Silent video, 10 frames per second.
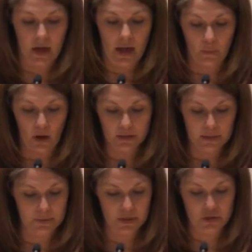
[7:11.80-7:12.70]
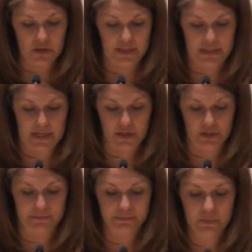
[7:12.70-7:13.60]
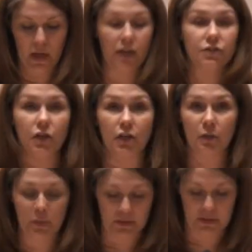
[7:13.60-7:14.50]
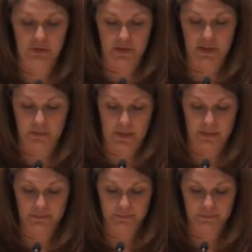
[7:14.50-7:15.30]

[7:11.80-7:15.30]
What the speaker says: I walked up to the train station. A dark building greets me.